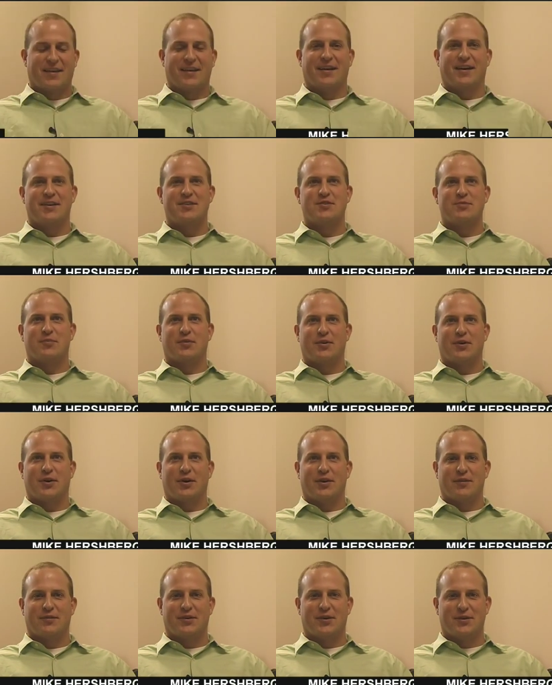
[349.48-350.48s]
I support
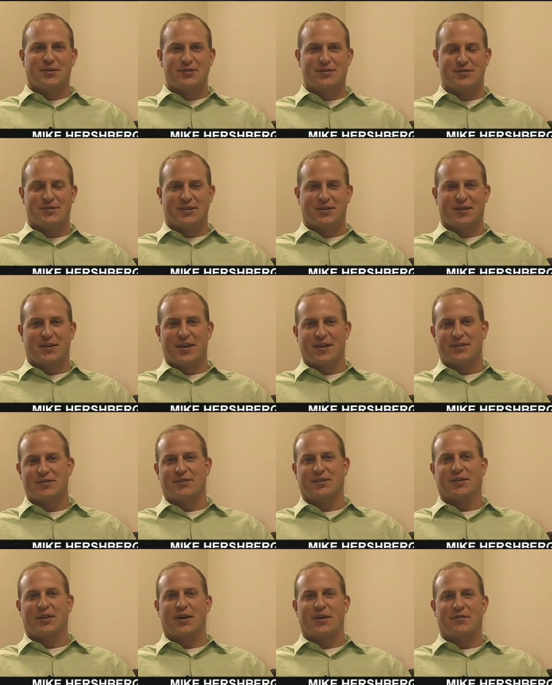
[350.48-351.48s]
all of Coach's
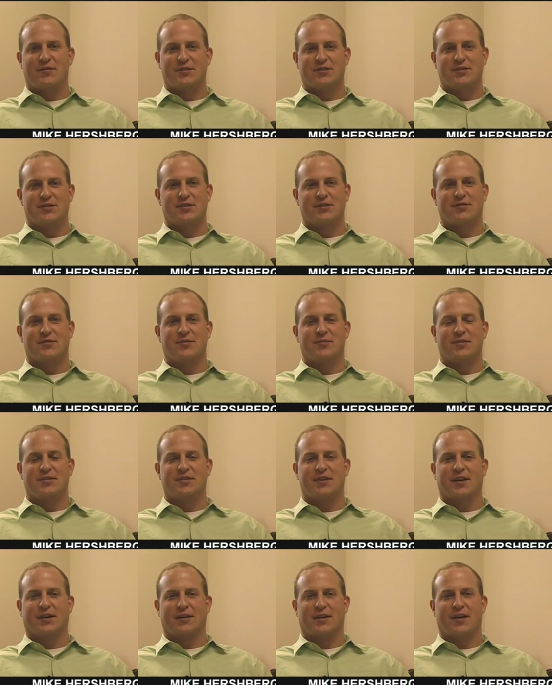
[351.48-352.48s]
international offices from a
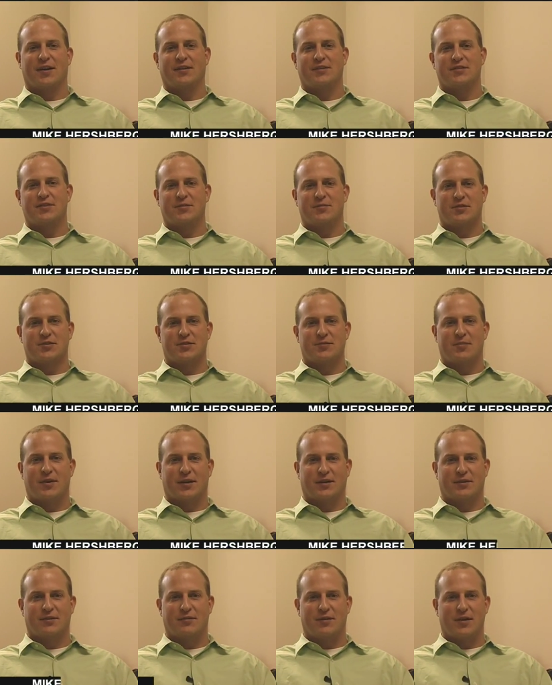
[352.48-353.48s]
technology perspective.